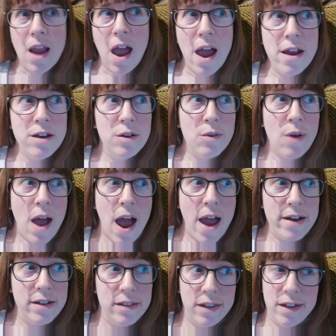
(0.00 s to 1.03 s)
I knew
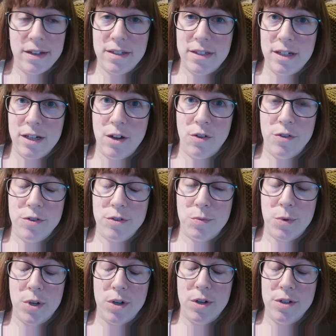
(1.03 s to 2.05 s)
I didn't like seeing all those
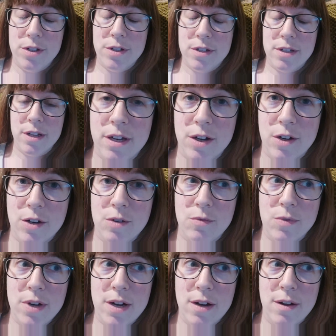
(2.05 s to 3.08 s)
words and
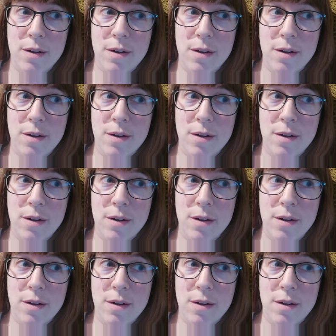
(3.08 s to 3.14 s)
couldn't read